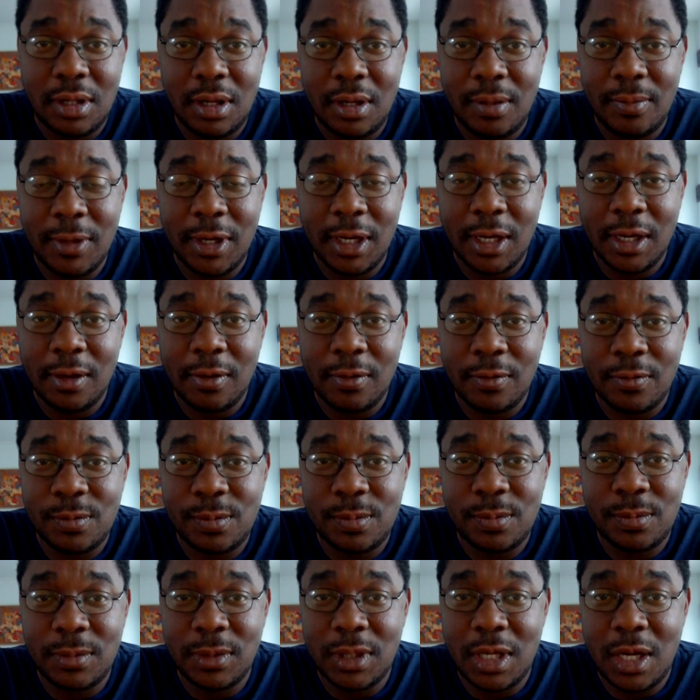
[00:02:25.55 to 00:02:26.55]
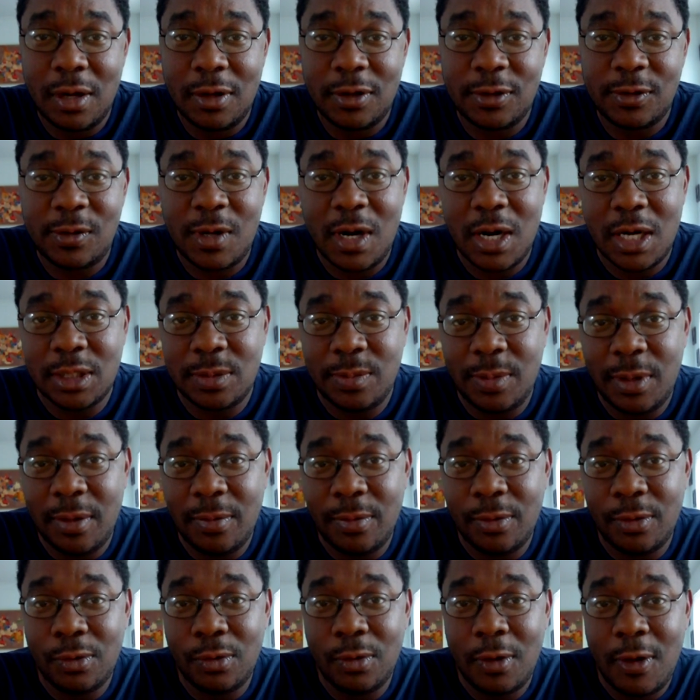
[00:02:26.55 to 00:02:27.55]
I mean, as far as
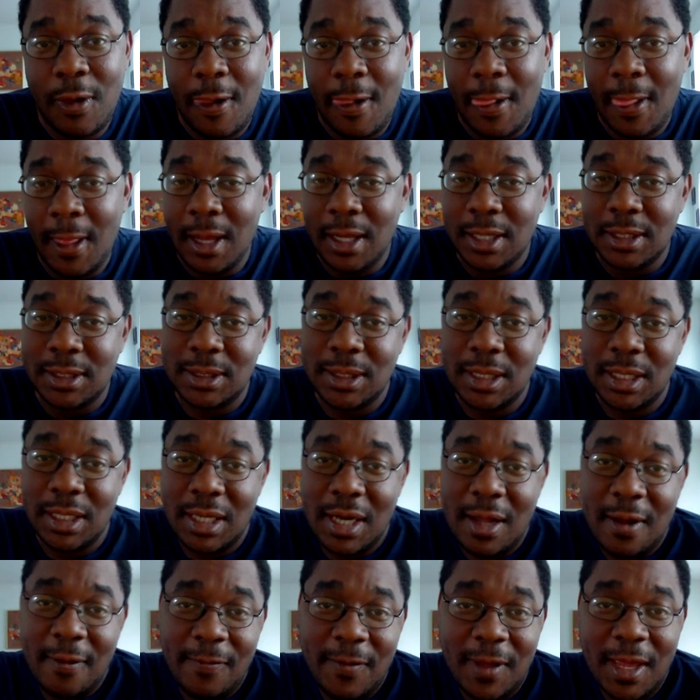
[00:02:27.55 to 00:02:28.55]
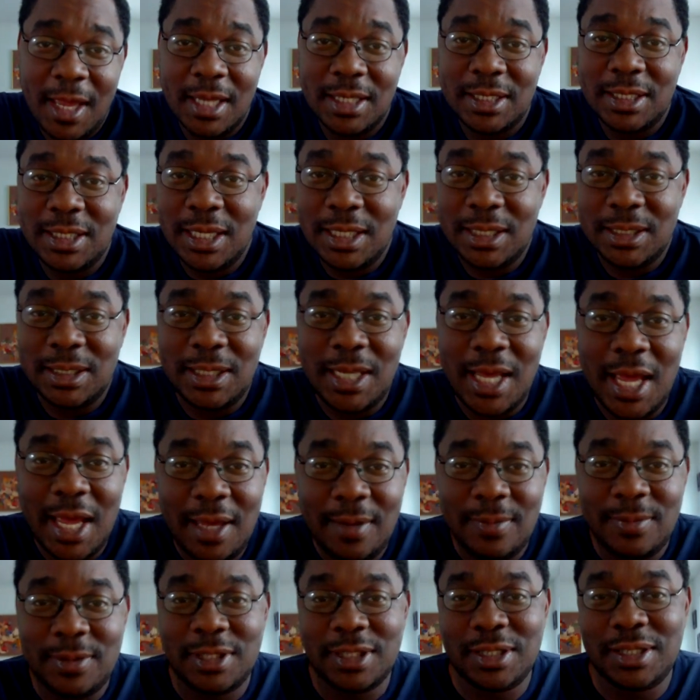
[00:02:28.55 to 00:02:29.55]
people sending out VHS
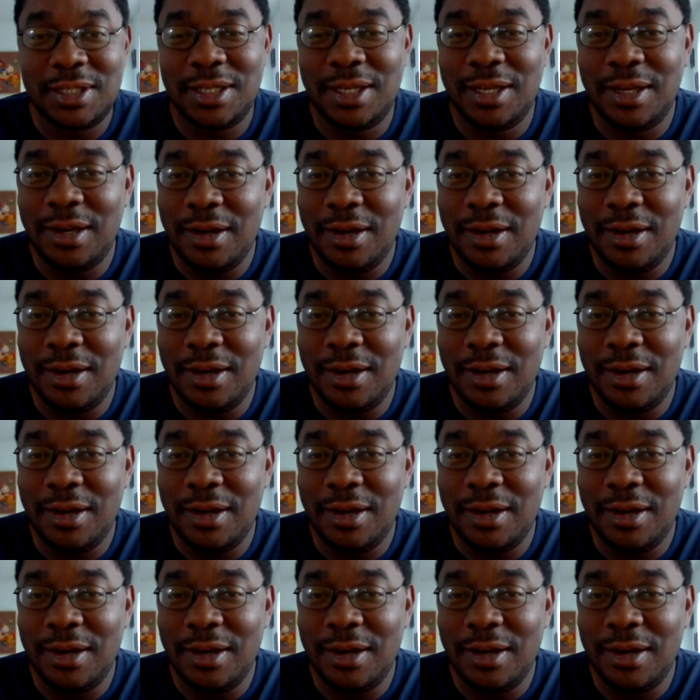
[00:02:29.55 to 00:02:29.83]
tapes and,